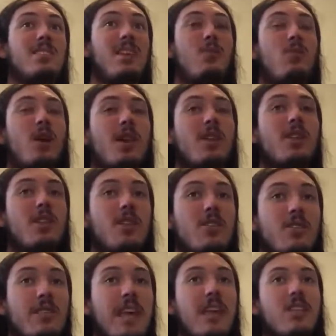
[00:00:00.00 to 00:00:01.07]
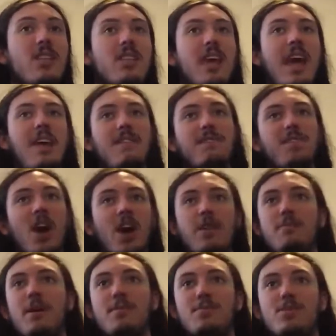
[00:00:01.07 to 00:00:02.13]
They want a little, they have
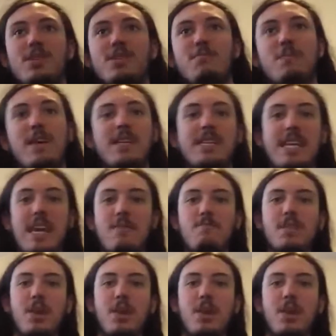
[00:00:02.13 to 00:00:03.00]
fond memories of Ben 10,